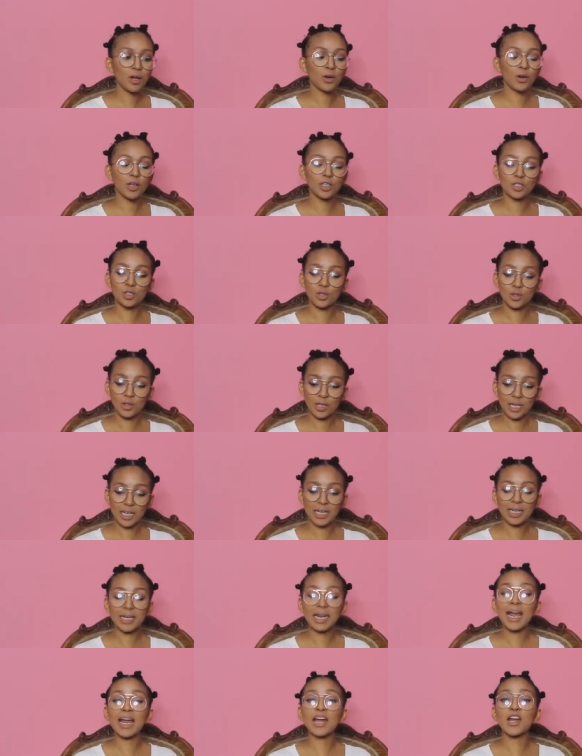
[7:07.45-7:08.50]
are going to look at
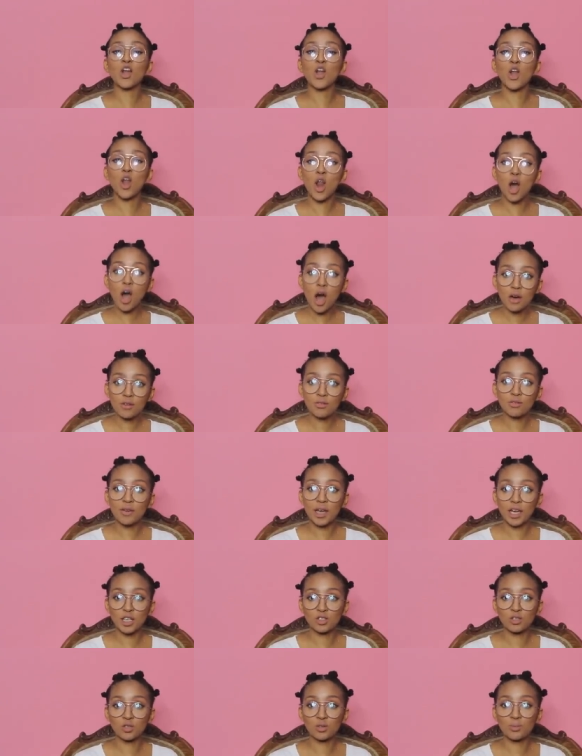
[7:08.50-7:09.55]
it and laugh
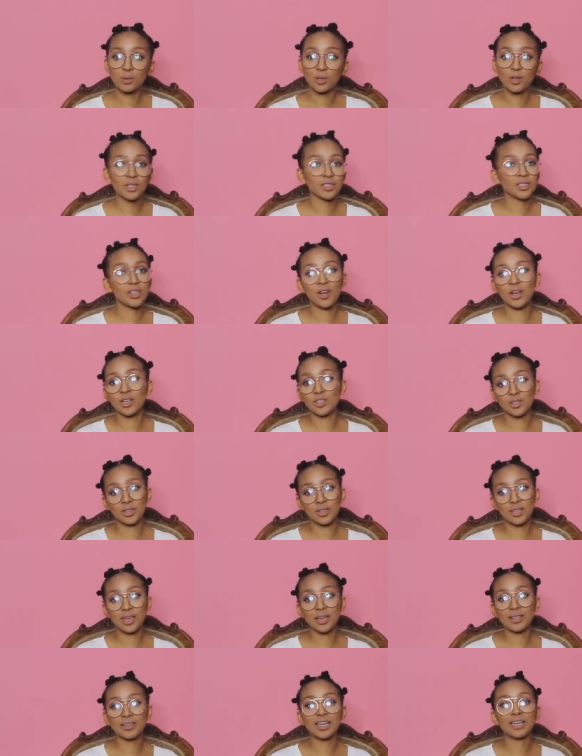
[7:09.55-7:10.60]
at you because they're going to
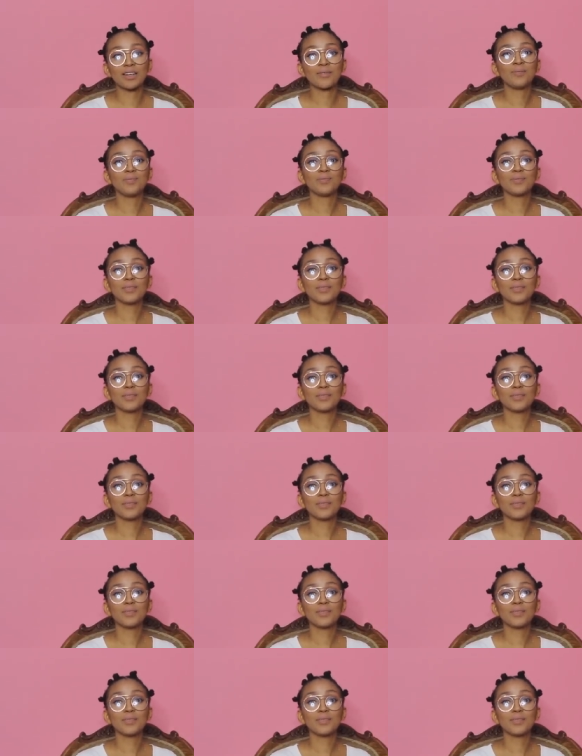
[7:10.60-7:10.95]
think that